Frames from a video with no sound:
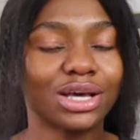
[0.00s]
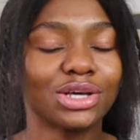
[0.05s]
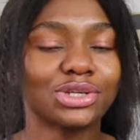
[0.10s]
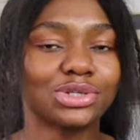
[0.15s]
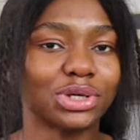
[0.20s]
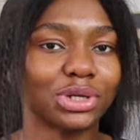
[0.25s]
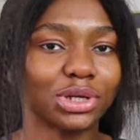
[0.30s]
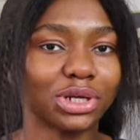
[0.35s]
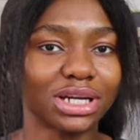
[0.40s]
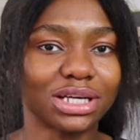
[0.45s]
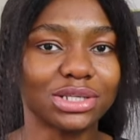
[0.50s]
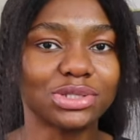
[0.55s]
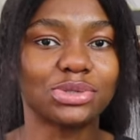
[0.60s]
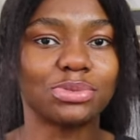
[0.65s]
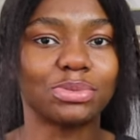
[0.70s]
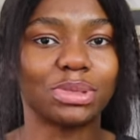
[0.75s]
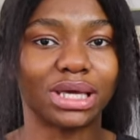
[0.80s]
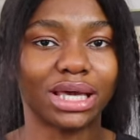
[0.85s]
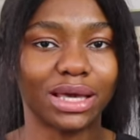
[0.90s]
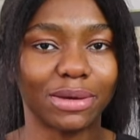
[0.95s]
So in order to
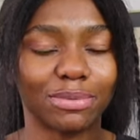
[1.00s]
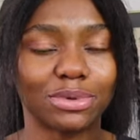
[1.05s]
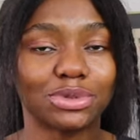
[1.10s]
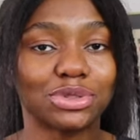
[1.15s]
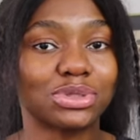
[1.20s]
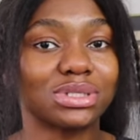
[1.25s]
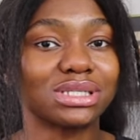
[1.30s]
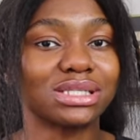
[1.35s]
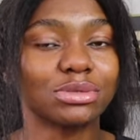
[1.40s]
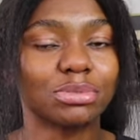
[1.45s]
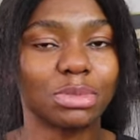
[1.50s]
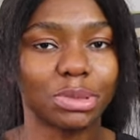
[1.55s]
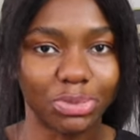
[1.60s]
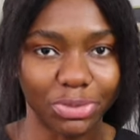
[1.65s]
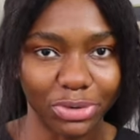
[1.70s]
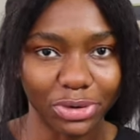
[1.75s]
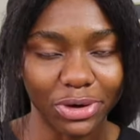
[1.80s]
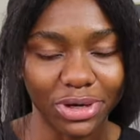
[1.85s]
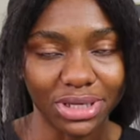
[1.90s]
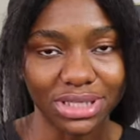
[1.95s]
be able to still be
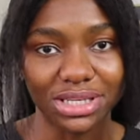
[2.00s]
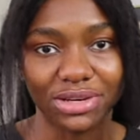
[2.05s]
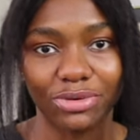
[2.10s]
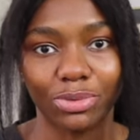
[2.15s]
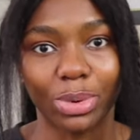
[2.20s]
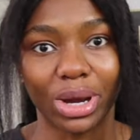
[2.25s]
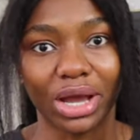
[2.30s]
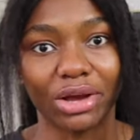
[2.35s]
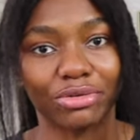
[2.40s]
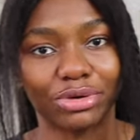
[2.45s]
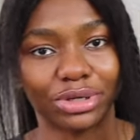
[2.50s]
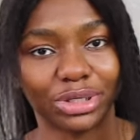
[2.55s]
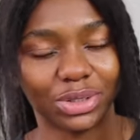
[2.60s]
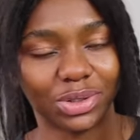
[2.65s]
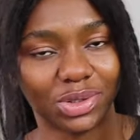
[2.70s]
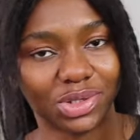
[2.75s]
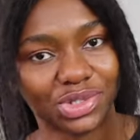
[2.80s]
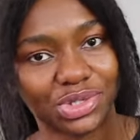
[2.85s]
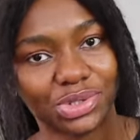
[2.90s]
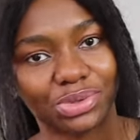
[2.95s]
productive while running
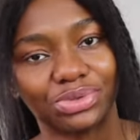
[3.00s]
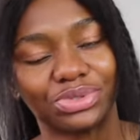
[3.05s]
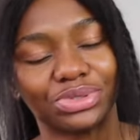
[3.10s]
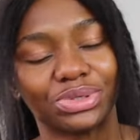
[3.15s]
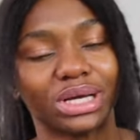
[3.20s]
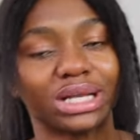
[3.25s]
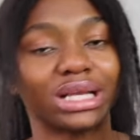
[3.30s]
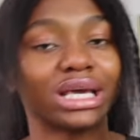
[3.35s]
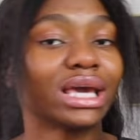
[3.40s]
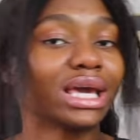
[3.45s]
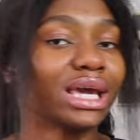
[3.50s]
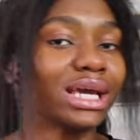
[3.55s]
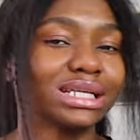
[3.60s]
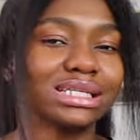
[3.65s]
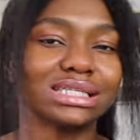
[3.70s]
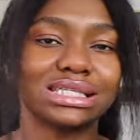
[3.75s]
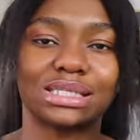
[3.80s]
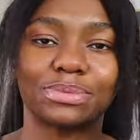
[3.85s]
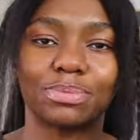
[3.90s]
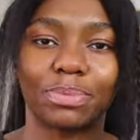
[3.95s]
your children, it
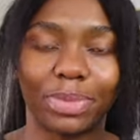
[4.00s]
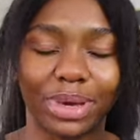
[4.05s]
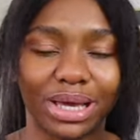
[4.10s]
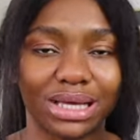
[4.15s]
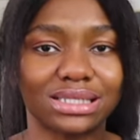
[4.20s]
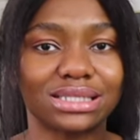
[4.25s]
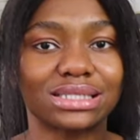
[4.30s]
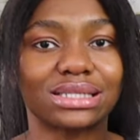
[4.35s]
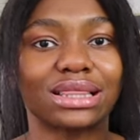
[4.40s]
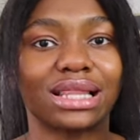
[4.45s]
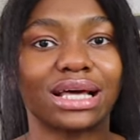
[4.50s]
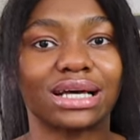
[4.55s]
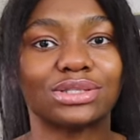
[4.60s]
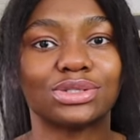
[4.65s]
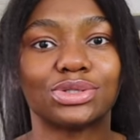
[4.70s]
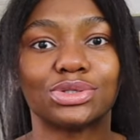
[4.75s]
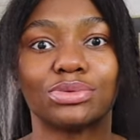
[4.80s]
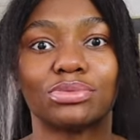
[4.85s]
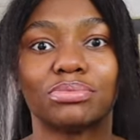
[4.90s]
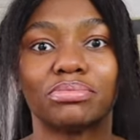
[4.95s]
is best
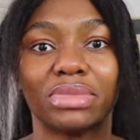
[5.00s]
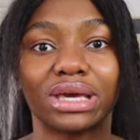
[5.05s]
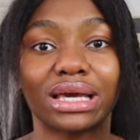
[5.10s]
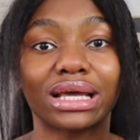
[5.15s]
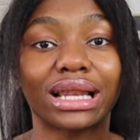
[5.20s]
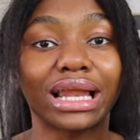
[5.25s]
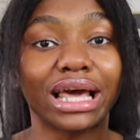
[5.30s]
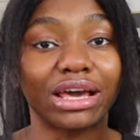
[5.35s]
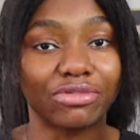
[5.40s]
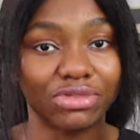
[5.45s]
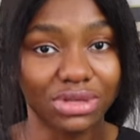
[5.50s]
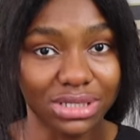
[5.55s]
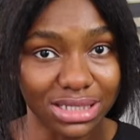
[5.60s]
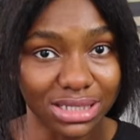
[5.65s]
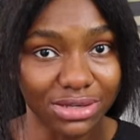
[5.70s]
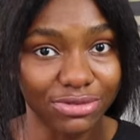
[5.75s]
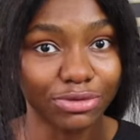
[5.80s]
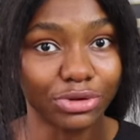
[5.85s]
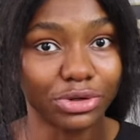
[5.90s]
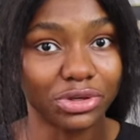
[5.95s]
that you make life
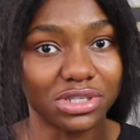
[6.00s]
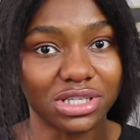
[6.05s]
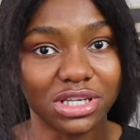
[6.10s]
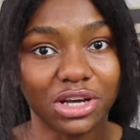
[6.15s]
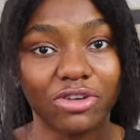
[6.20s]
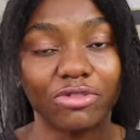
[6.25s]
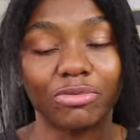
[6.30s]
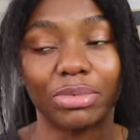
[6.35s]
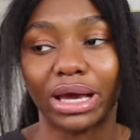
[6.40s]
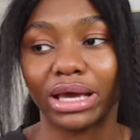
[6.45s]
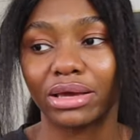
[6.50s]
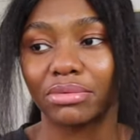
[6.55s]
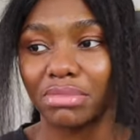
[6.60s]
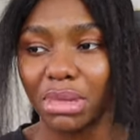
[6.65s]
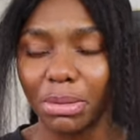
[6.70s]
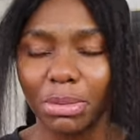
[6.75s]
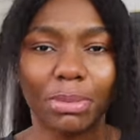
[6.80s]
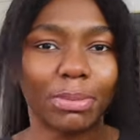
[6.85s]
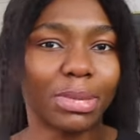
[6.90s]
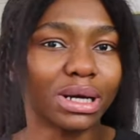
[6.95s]
easy for yourself by
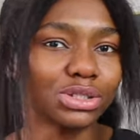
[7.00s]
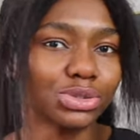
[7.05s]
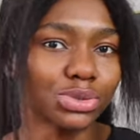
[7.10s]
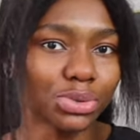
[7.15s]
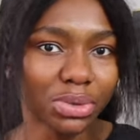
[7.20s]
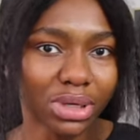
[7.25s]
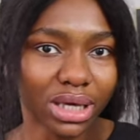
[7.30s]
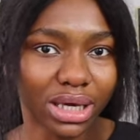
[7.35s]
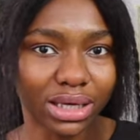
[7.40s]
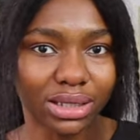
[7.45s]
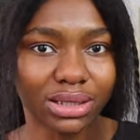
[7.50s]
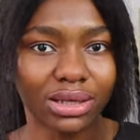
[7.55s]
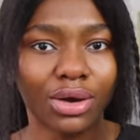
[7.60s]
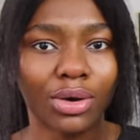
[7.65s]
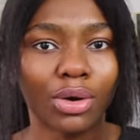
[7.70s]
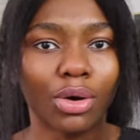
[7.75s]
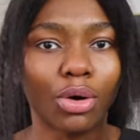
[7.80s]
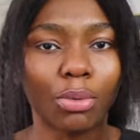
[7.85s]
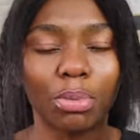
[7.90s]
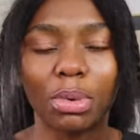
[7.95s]
maybe batch cooking
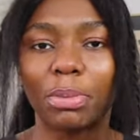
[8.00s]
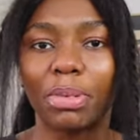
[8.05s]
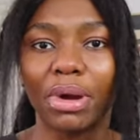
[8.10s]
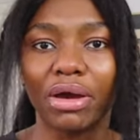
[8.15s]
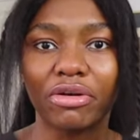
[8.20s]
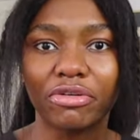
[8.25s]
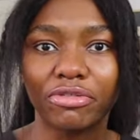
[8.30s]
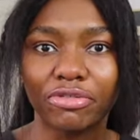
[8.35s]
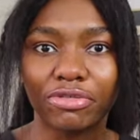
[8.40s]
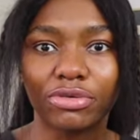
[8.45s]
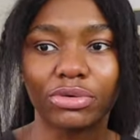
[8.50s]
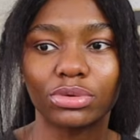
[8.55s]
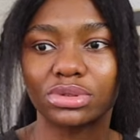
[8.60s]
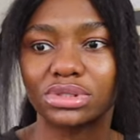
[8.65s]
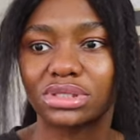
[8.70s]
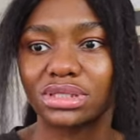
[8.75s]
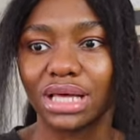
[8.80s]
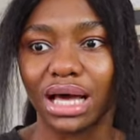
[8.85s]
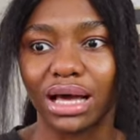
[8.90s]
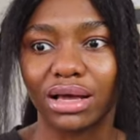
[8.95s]
or preparing
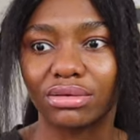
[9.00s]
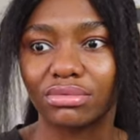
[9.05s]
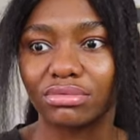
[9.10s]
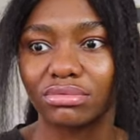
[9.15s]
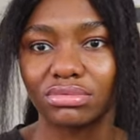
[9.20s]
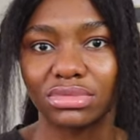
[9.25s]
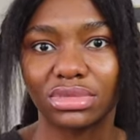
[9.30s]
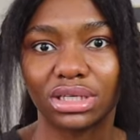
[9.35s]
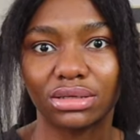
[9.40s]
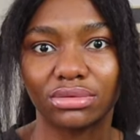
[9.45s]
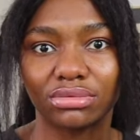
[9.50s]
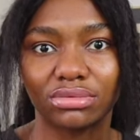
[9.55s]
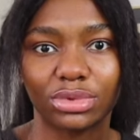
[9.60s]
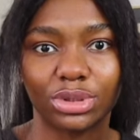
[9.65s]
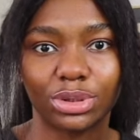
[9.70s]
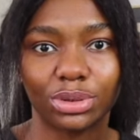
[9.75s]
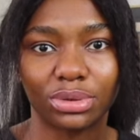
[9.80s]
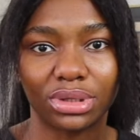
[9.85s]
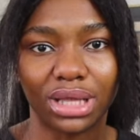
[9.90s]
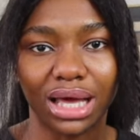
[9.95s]
foods that,
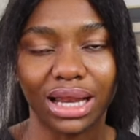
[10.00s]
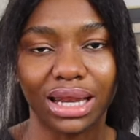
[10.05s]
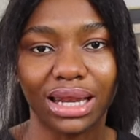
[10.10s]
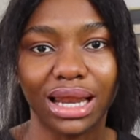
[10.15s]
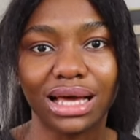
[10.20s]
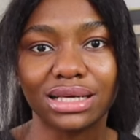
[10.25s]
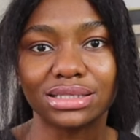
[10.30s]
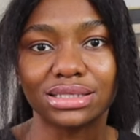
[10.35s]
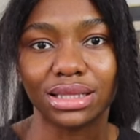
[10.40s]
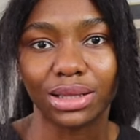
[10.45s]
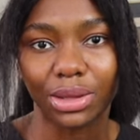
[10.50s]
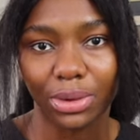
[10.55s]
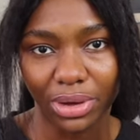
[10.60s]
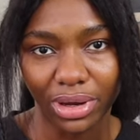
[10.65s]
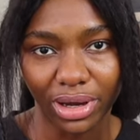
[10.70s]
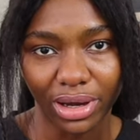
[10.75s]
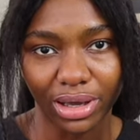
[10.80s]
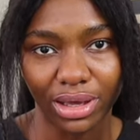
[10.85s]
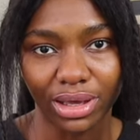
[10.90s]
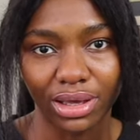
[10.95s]
you know, that last
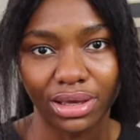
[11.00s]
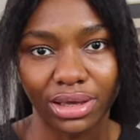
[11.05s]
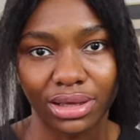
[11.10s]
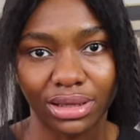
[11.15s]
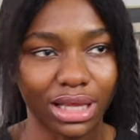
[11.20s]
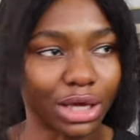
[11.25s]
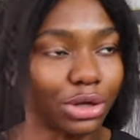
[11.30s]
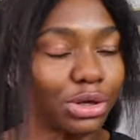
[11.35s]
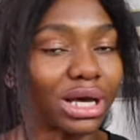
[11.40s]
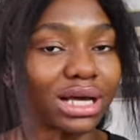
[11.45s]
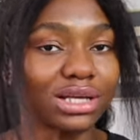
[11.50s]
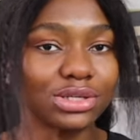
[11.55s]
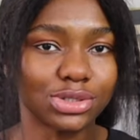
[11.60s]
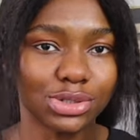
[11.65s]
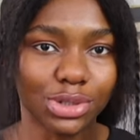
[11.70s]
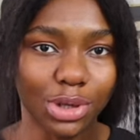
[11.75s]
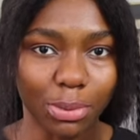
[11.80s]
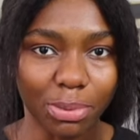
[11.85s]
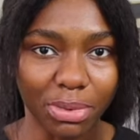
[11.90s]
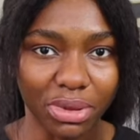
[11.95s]
longer, that you can
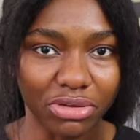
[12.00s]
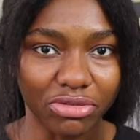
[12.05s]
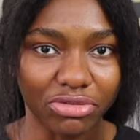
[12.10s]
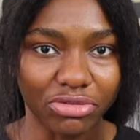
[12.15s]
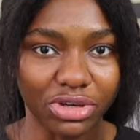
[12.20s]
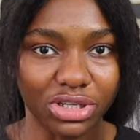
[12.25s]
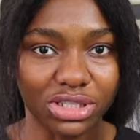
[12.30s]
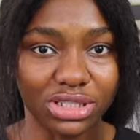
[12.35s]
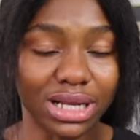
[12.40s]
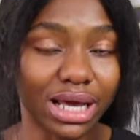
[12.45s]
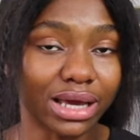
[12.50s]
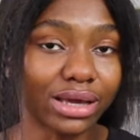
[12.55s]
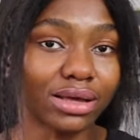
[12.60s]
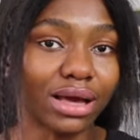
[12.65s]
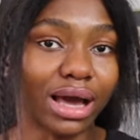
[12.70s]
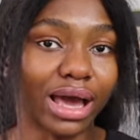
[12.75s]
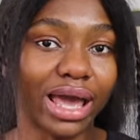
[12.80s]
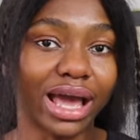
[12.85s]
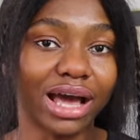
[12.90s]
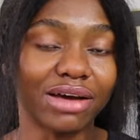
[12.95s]
store up in the fridge. Like,
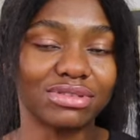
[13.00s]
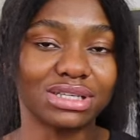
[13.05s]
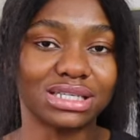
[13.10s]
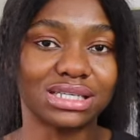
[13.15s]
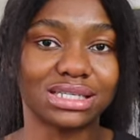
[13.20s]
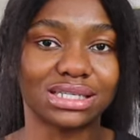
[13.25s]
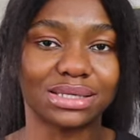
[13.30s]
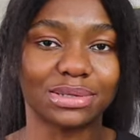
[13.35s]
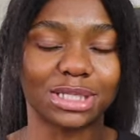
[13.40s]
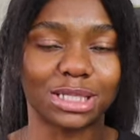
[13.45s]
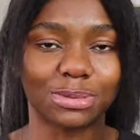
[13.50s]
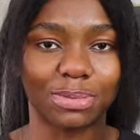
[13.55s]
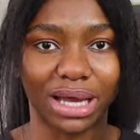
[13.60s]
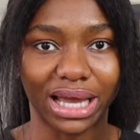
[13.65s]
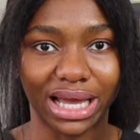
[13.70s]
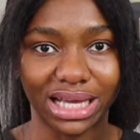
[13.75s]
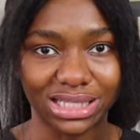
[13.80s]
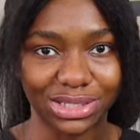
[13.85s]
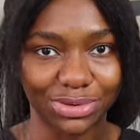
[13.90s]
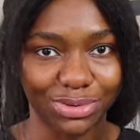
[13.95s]
I have this
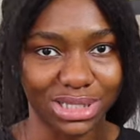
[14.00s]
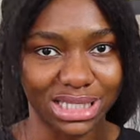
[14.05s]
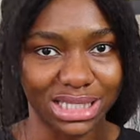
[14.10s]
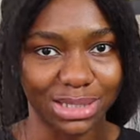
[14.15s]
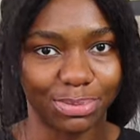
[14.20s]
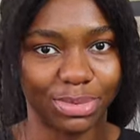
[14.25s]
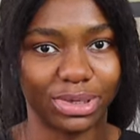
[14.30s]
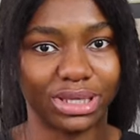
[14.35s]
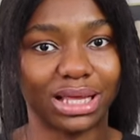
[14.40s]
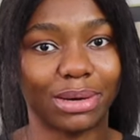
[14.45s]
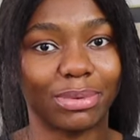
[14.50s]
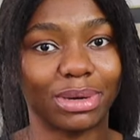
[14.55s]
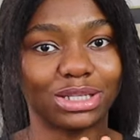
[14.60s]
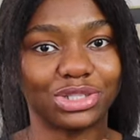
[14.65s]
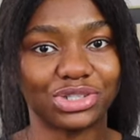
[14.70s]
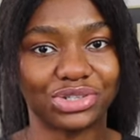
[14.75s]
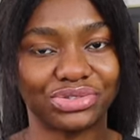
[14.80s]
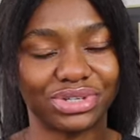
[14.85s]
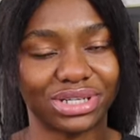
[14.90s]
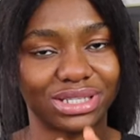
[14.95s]
spaghetti recipe that my
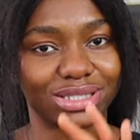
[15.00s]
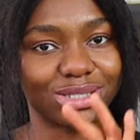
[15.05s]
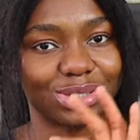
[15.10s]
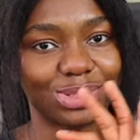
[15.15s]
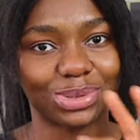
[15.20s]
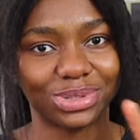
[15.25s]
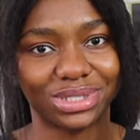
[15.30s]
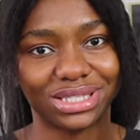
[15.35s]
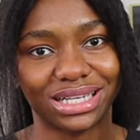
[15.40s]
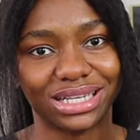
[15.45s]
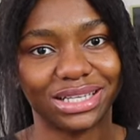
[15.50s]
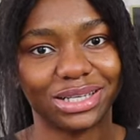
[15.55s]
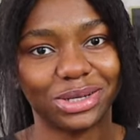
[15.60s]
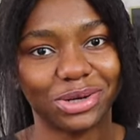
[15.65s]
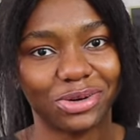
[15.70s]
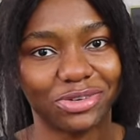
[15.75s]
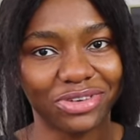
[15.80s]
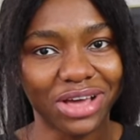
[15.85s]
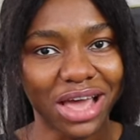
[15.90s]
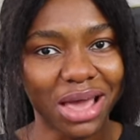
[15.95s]
children totally
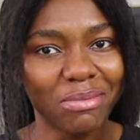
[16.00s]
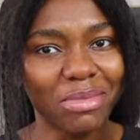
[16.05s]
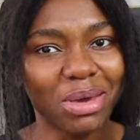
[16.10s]
love.